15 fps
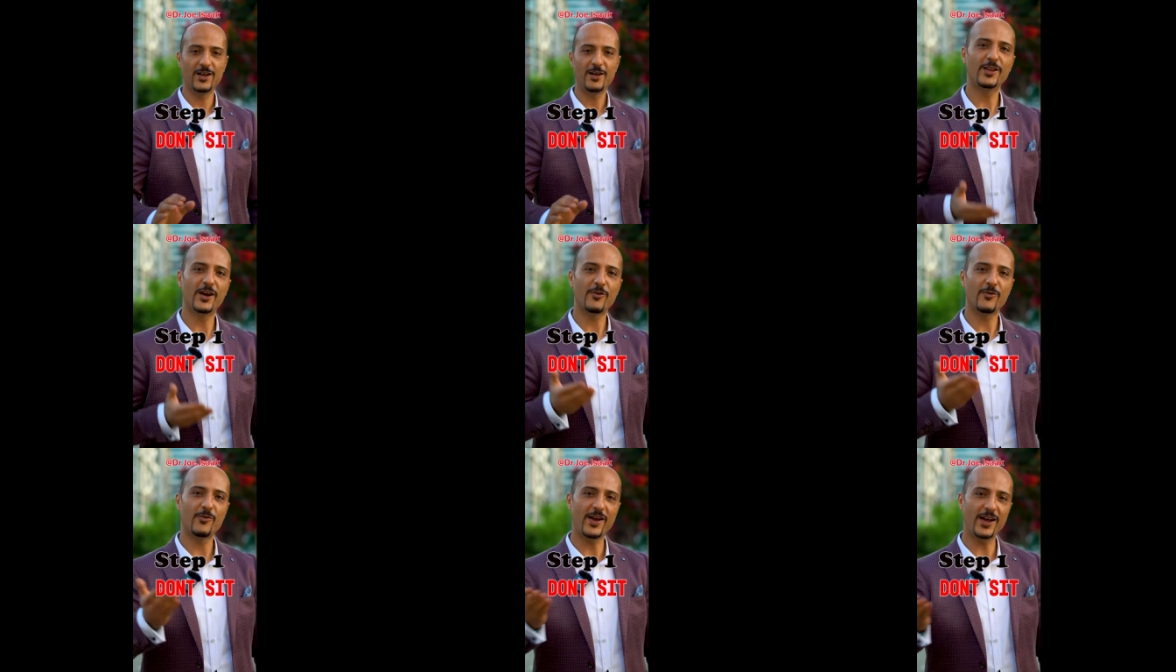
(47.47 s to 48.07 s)

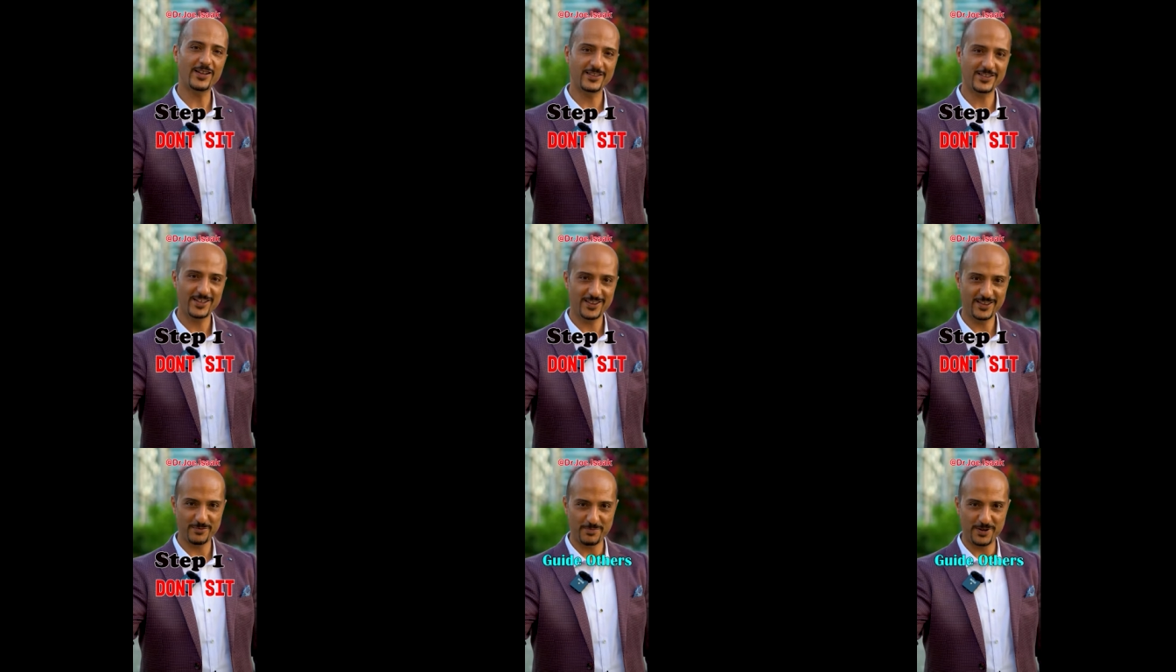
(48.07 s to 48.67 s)
Direct
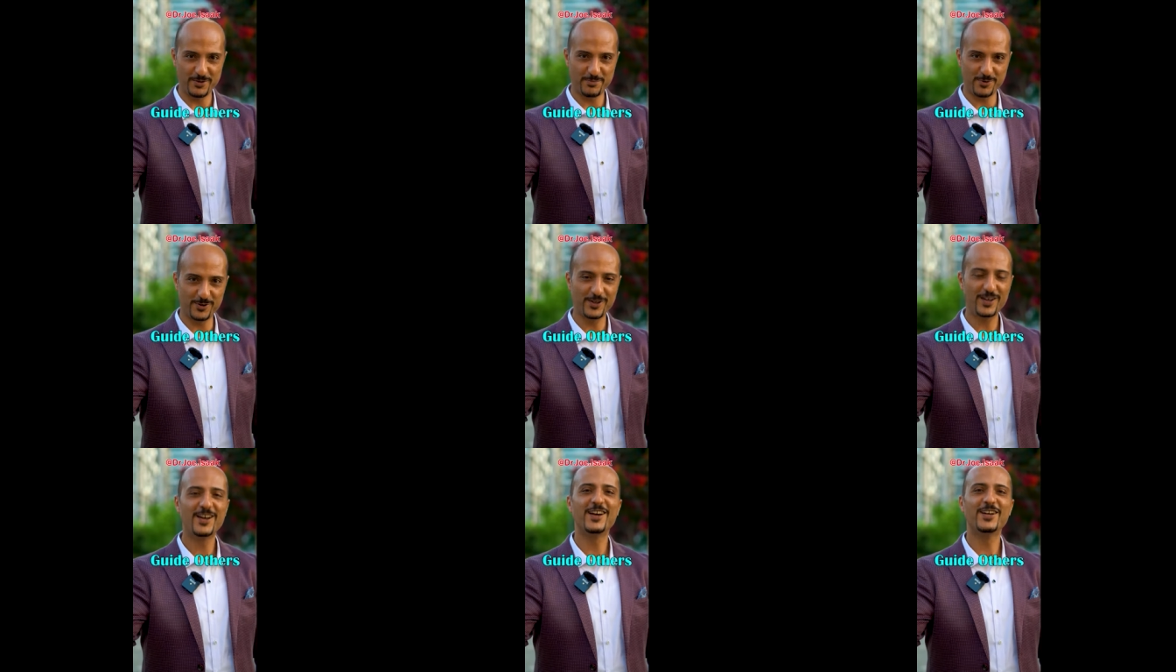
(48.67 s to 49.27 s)
the
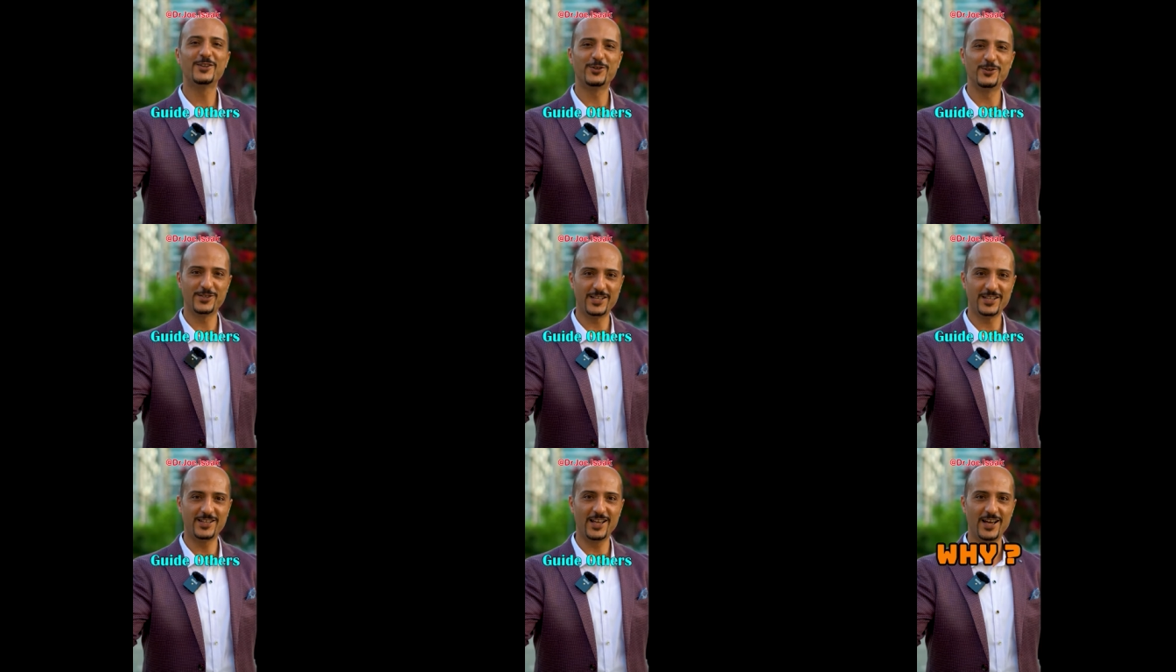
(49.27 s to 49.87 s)
people to
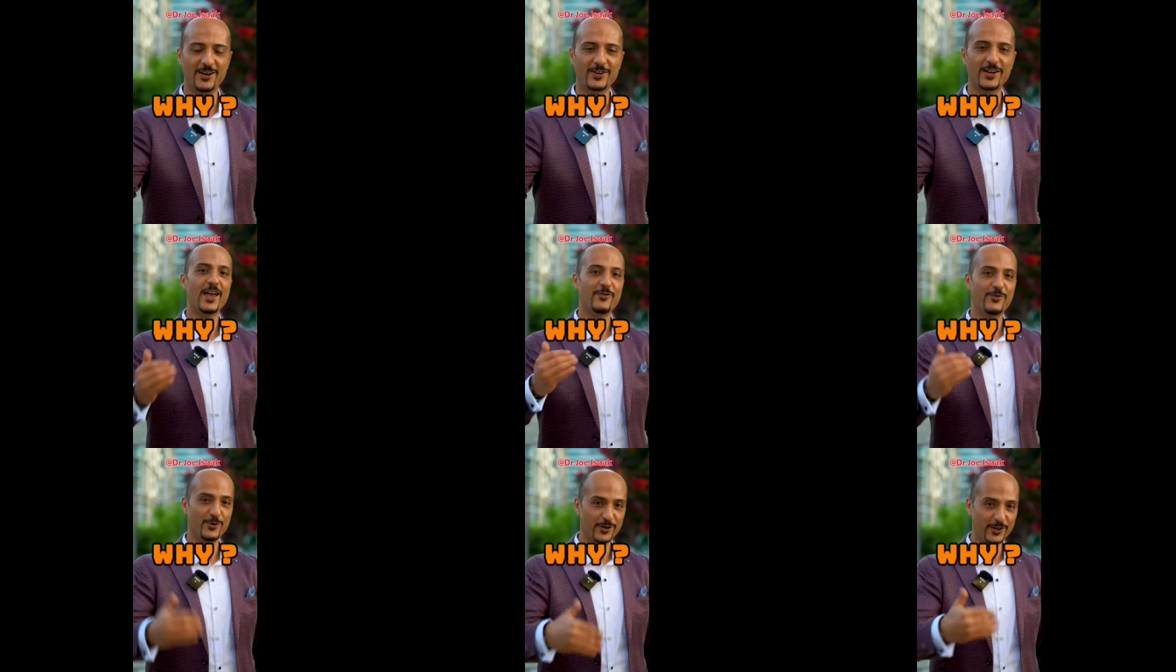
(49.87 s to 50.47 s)
sit down.
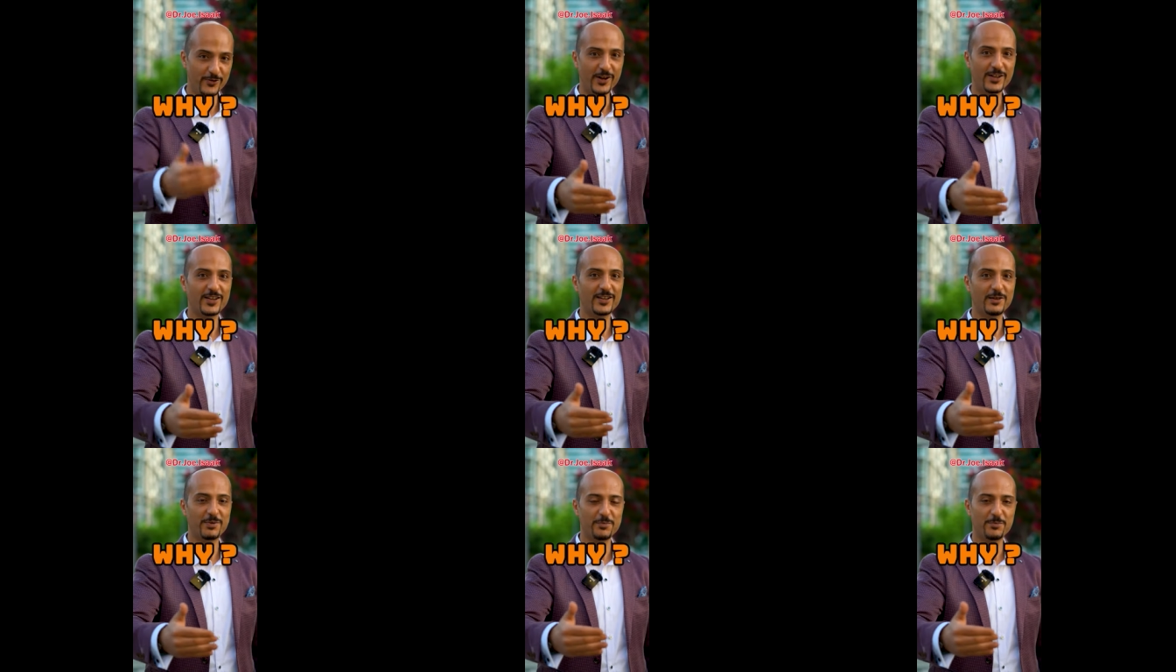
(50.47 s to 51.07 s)
If you're directing
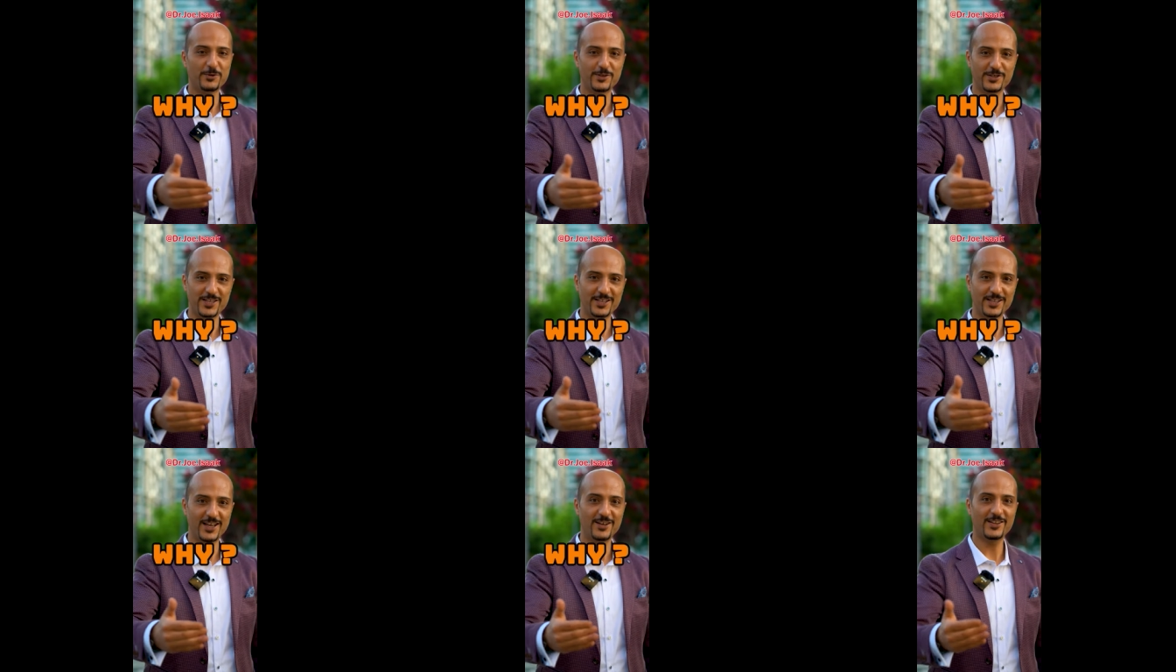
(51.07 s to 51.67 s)
the people to
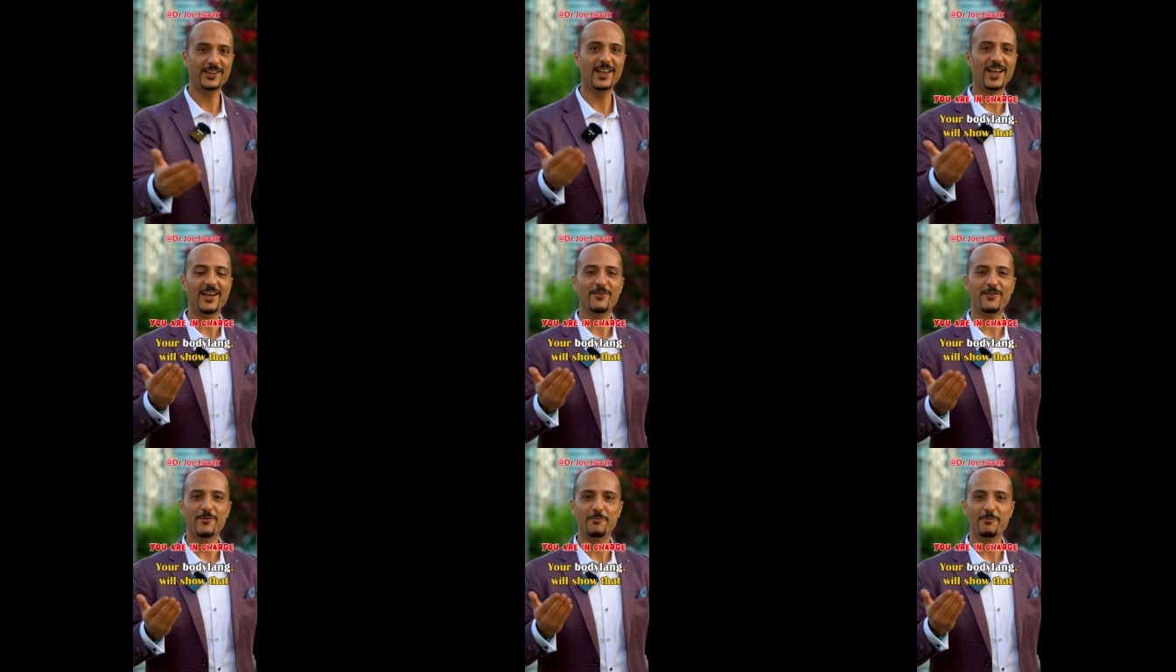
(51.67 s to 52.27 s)
sit down, that
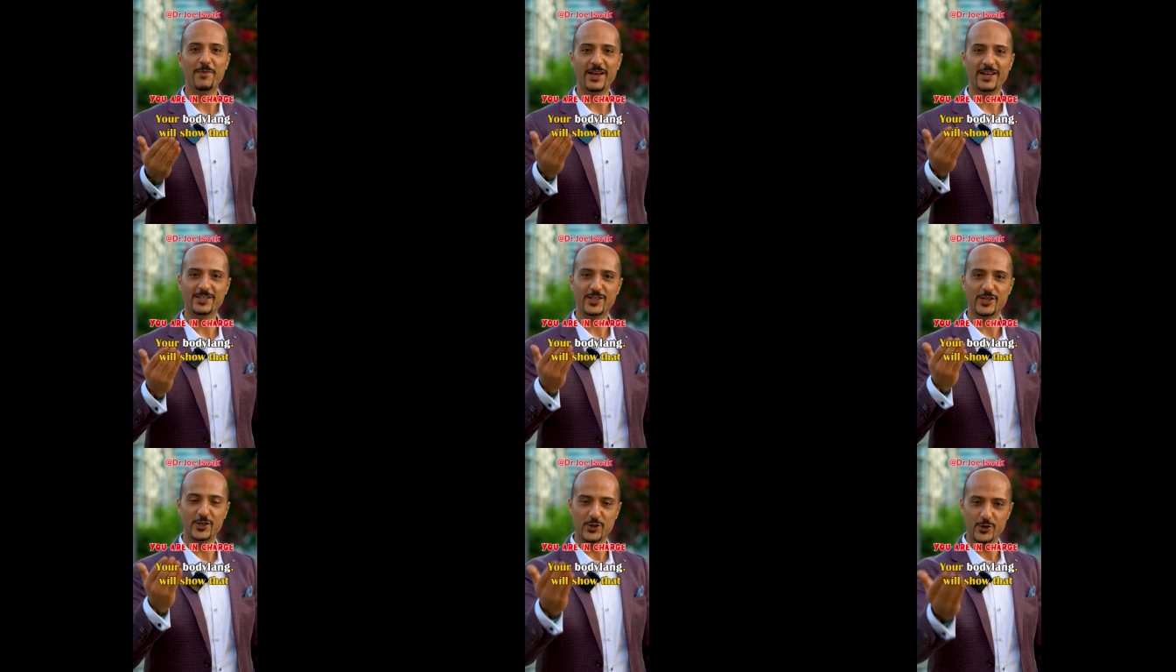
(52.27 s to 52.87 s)

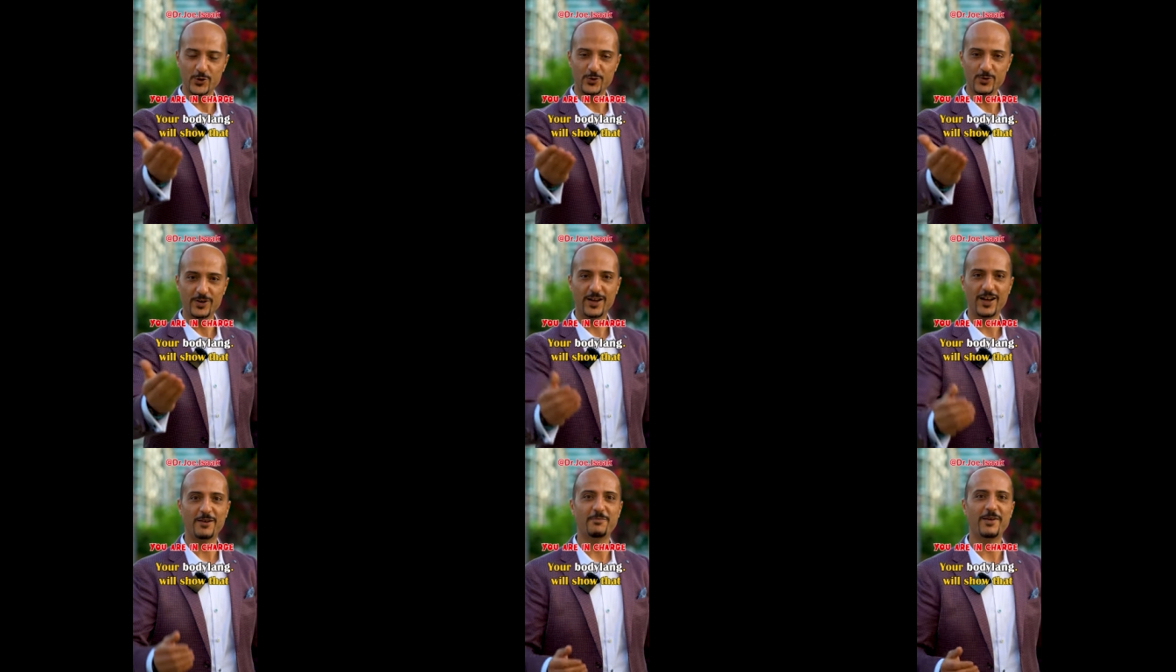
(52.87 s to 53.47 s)
makes you
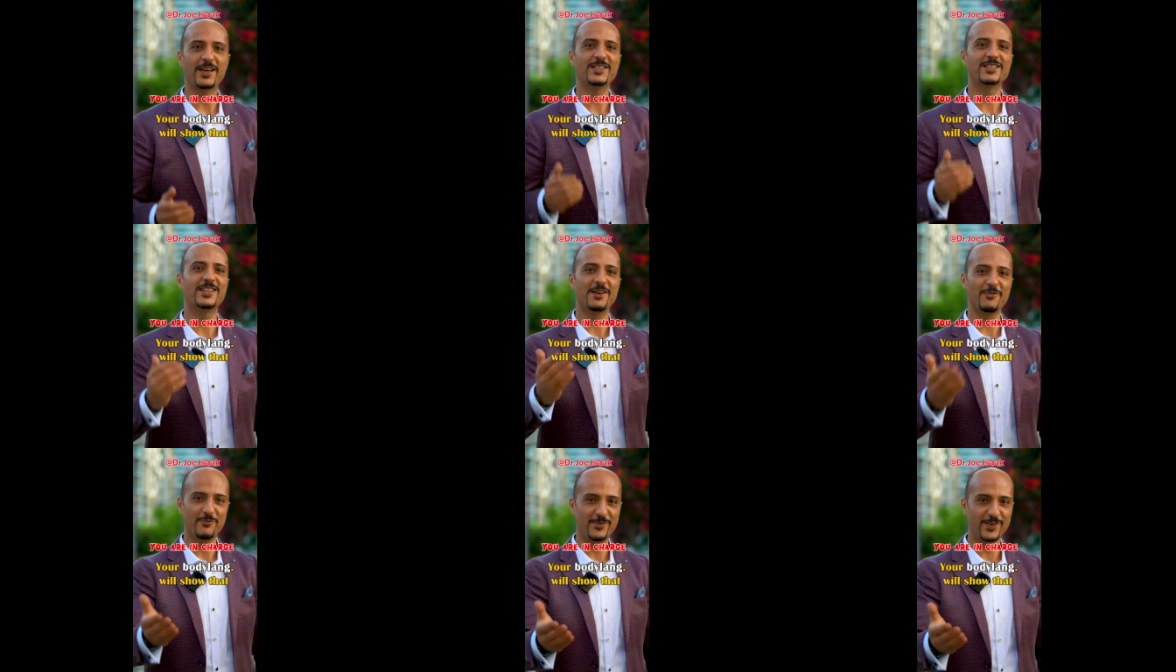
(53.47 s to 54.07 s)
and makes
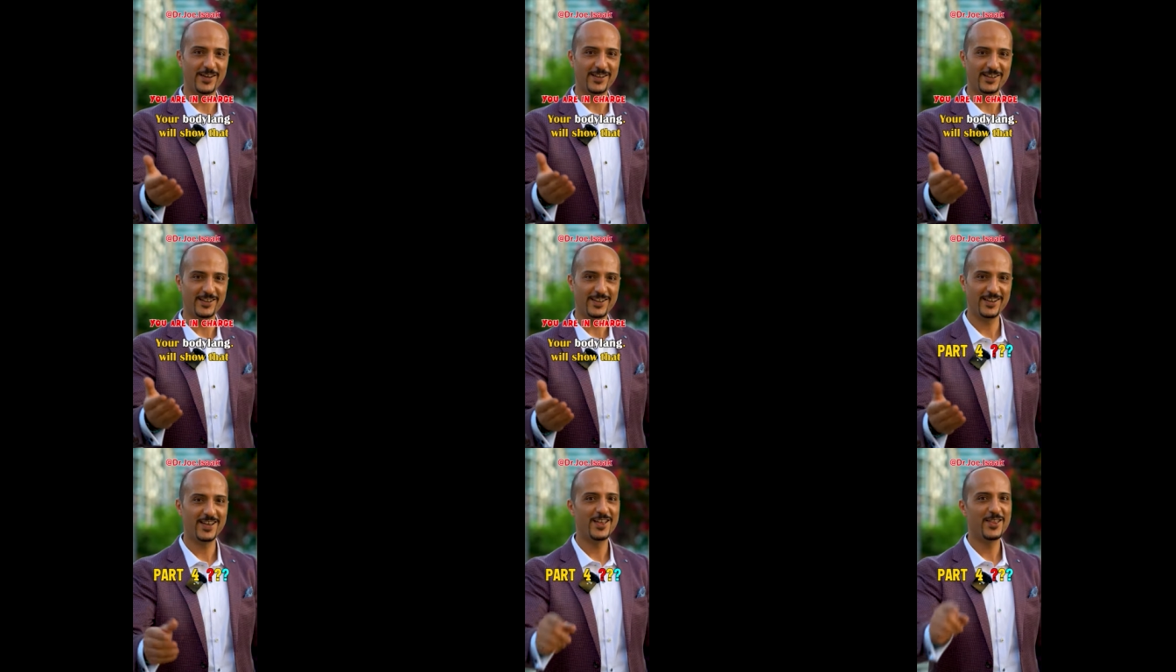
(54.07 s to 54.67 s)
them feel
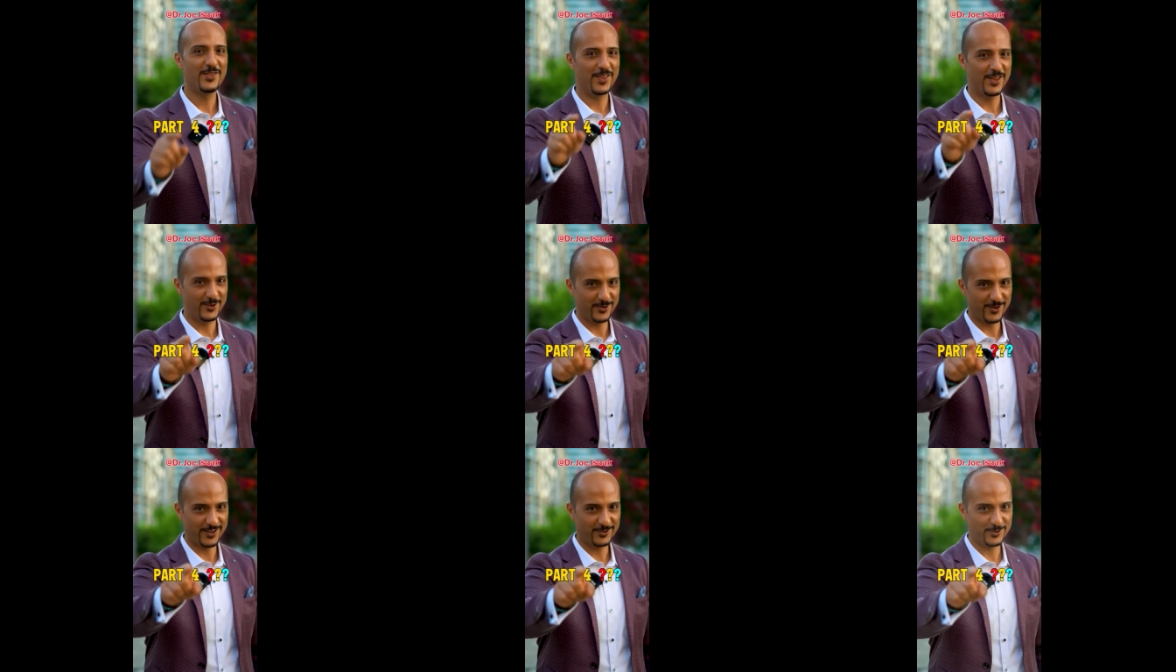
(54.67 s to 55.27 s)
that
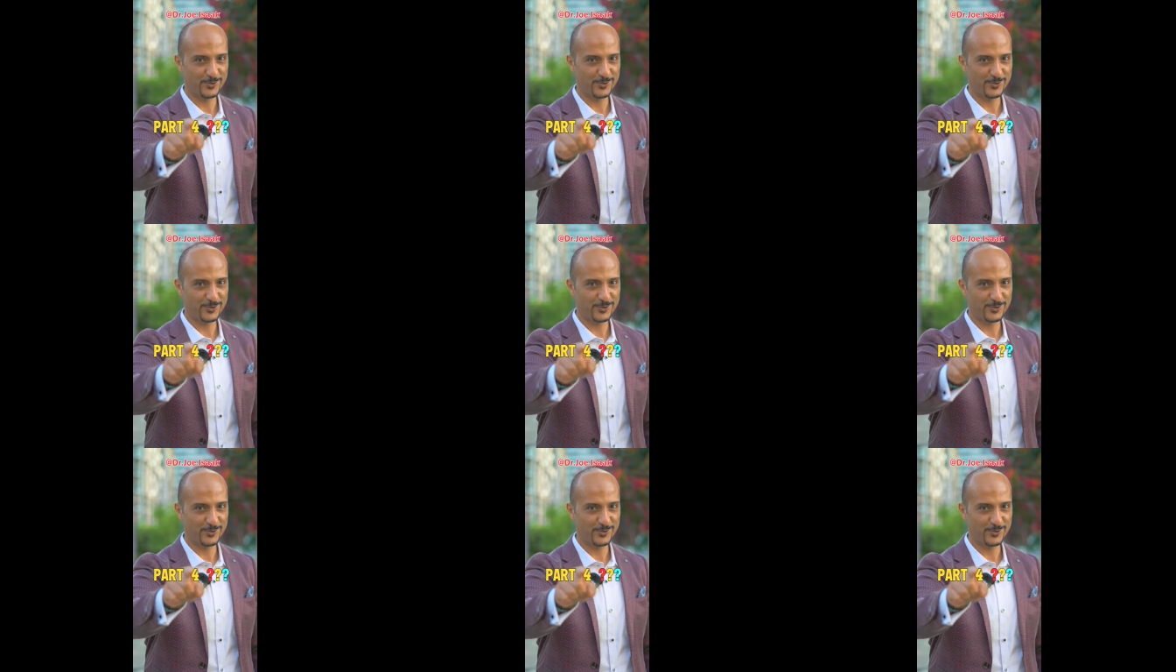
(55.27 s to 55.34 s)
you're at